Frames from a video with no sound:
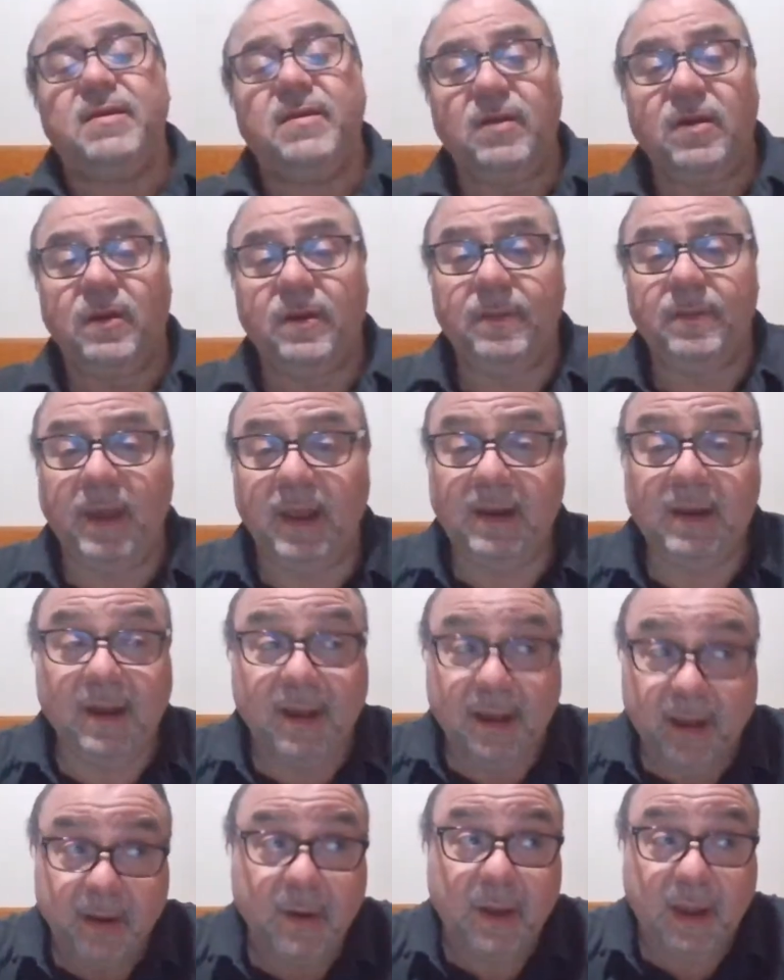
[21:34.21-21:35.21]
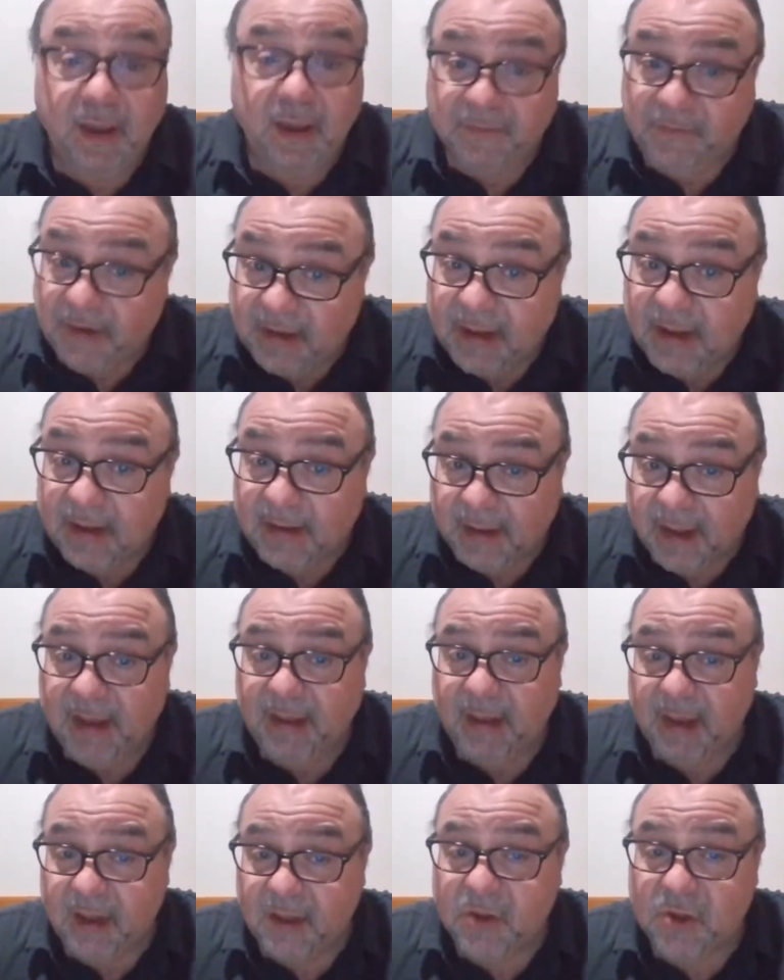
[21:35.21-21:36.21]
You know what I mean? If he didn't
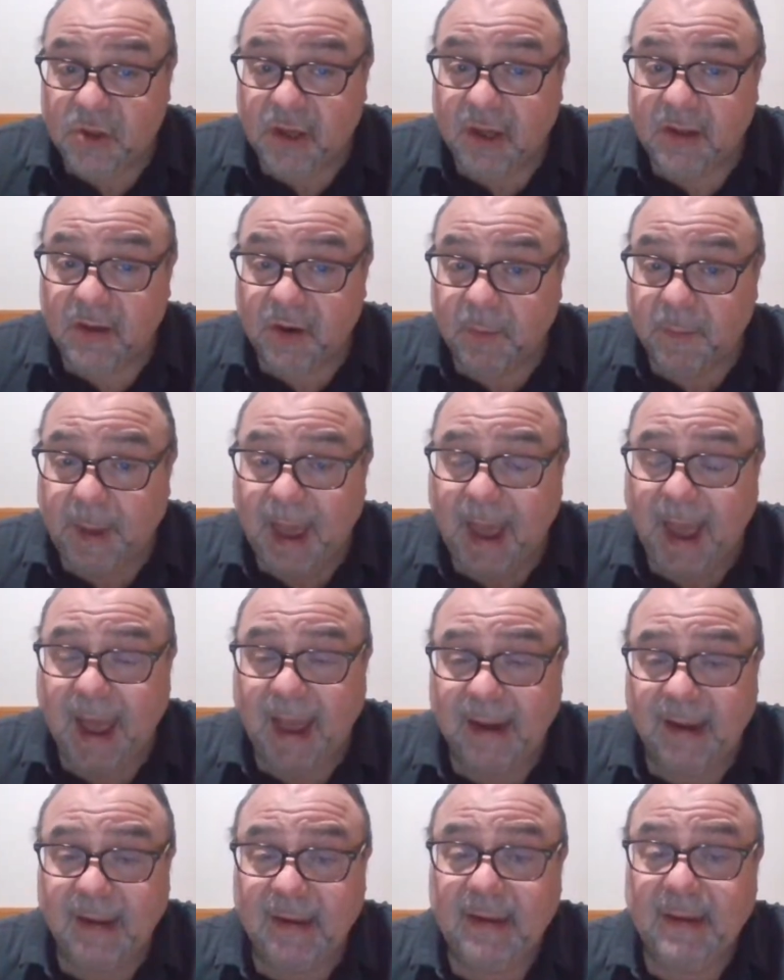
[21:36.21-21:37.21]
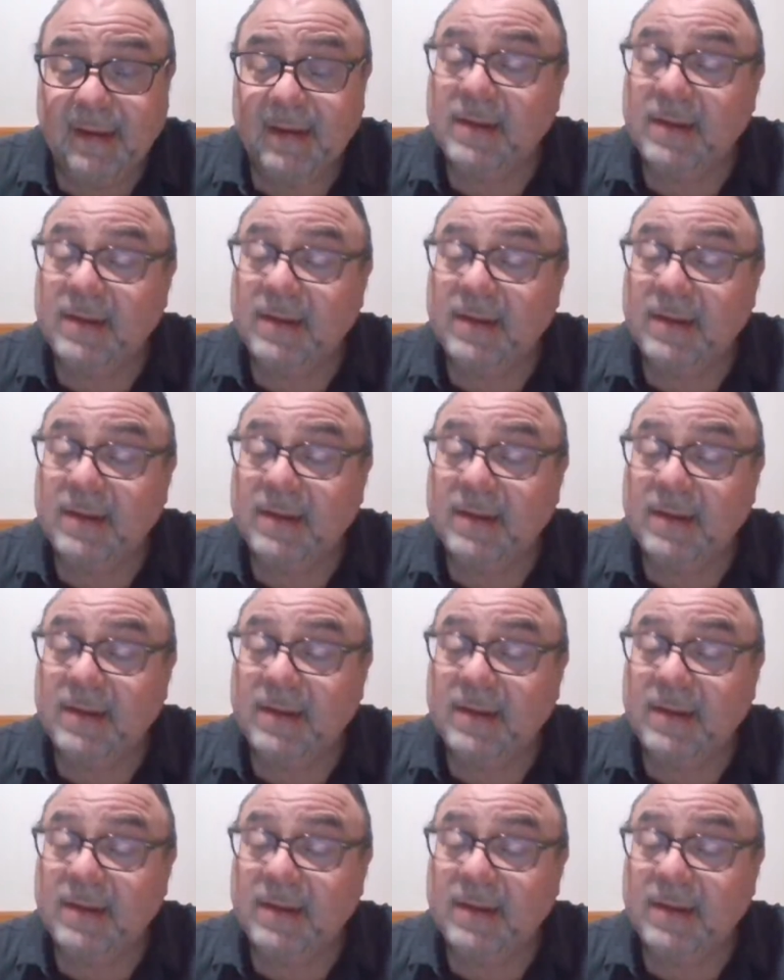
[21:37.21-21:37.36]
like it, he'd shit in your bag.